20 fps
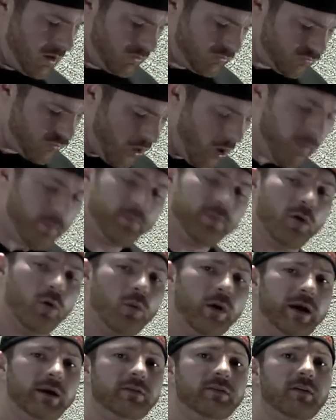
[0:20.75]
Drop the
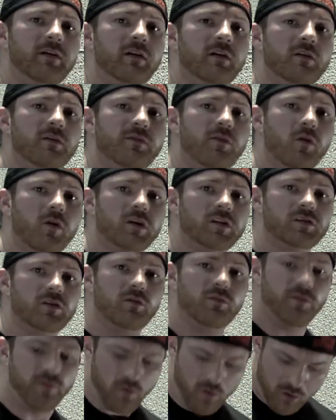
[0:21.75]
weight, focus
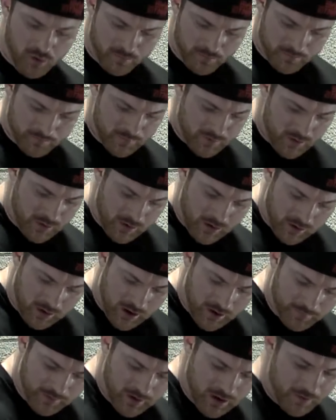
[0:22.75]
on form.
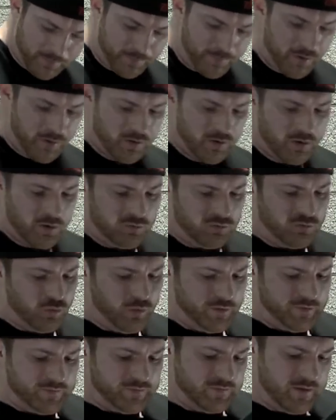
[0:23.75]
Coming up,
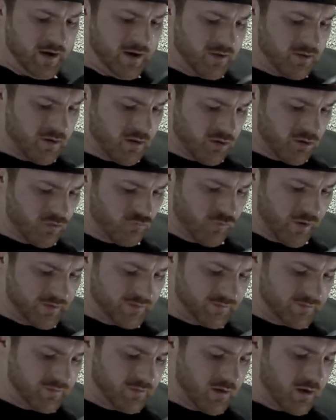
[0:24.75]
twist in the
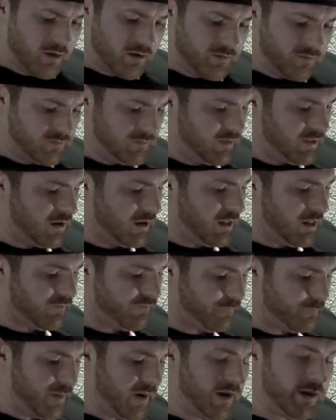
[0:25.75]
wrist. See the little
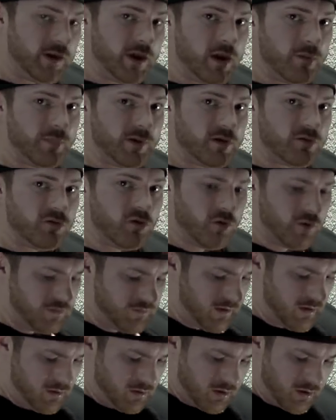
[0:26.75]
pinky being turned
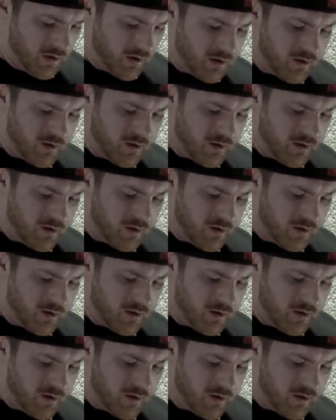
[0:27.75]
in?